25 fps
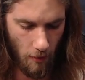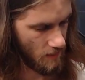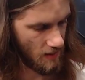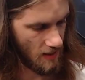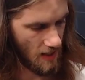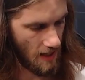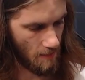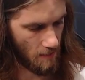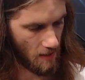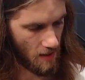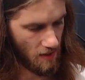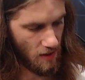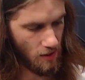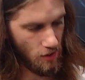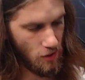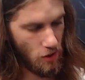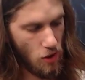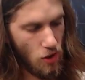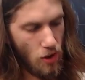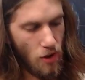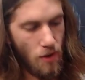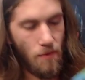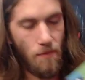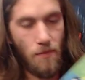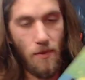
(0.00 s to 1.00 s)
Yep, and then you
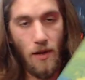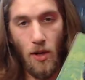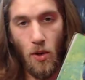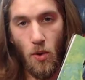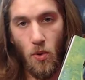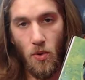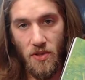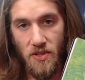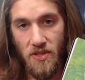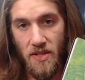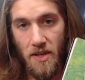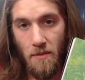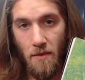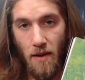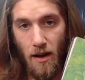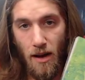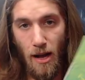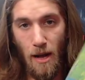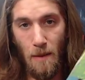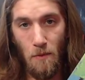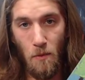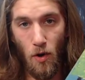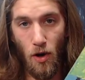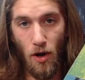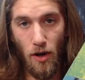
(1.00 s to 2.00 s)
got the awesome
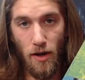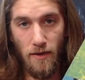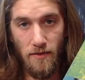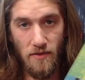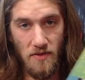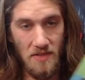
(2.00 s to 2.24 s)
artwork of